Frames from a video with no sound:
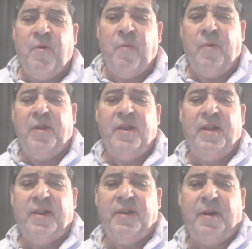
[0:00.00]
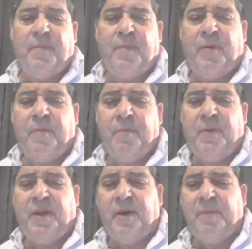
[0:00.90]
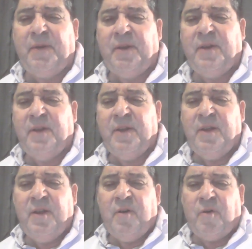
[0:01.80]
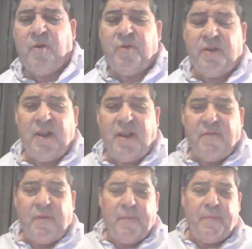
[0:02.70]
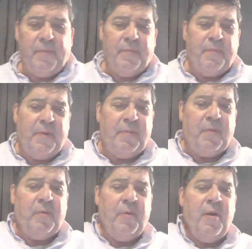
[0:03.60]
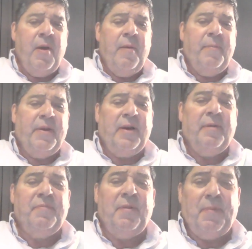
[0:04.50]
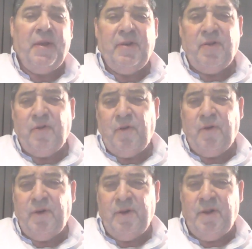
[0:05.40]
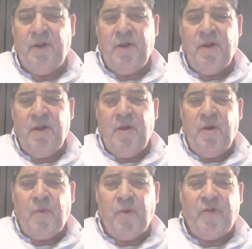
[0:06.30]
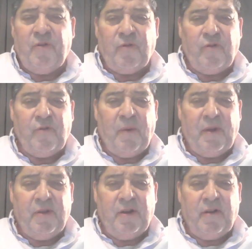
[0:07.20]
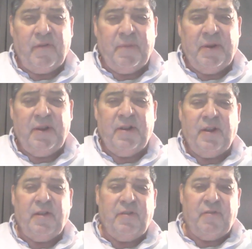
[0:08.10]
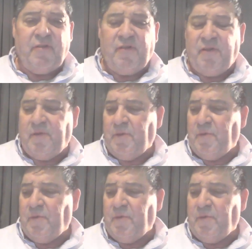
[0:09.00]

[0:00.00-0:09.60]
we end up becoming, or the native people become dependent on resources by the government and not necessarily